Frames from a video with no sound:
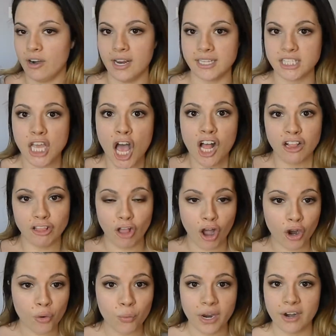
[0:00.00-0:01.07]
It's
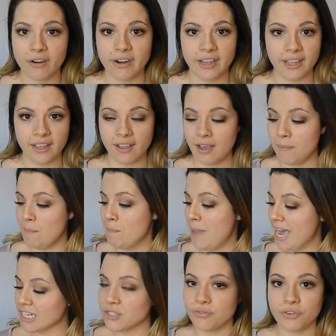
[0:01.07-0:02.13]
long wearing,
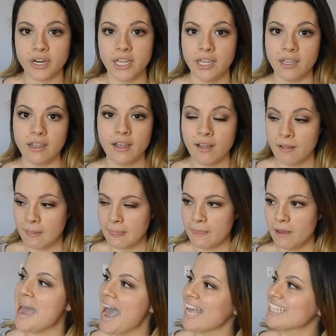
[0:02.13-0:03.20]
matte free,
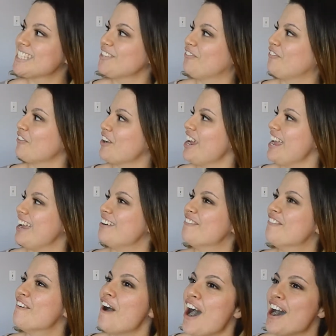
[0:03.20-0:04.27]

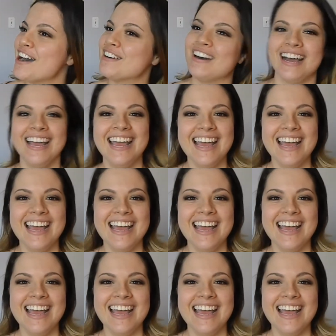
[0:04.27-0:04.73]
whoa,